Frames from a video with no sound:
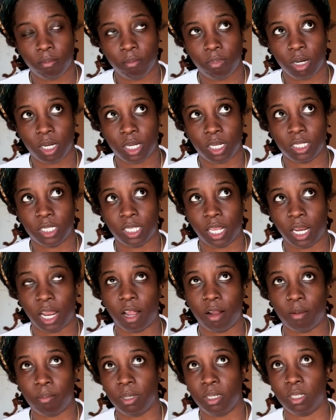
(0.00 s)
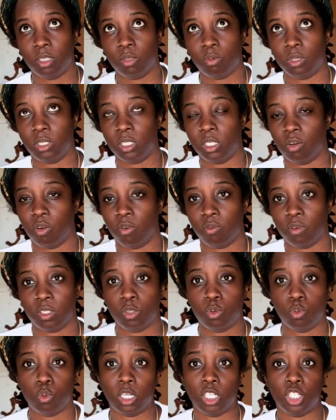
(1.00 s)
because then I'll be switching over
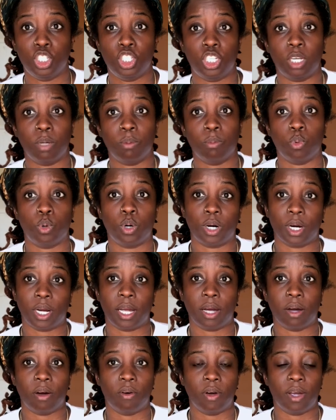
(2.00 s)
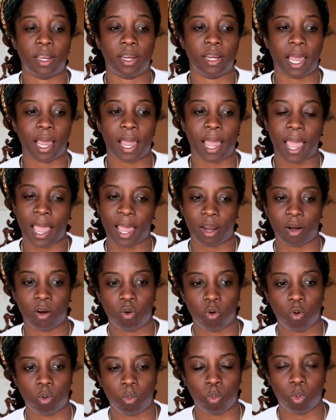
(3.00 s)
to a gym workout and not at
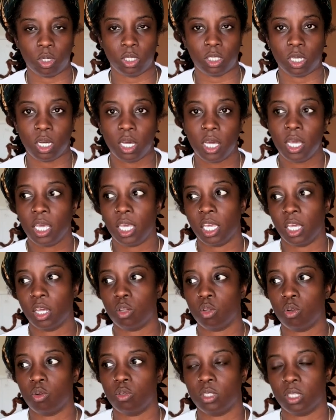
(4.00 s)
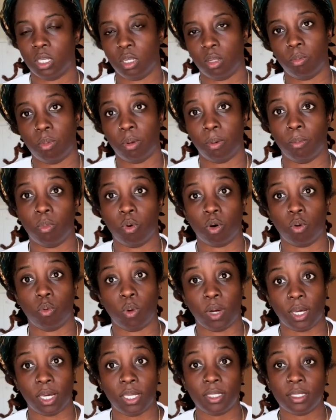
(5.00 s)
home, which includes a little bit more
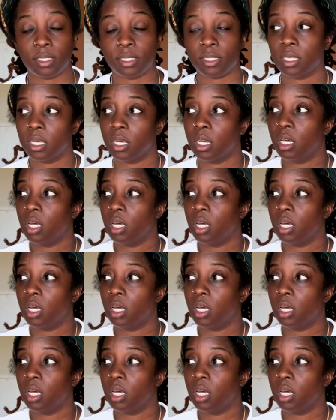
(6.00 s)
weights.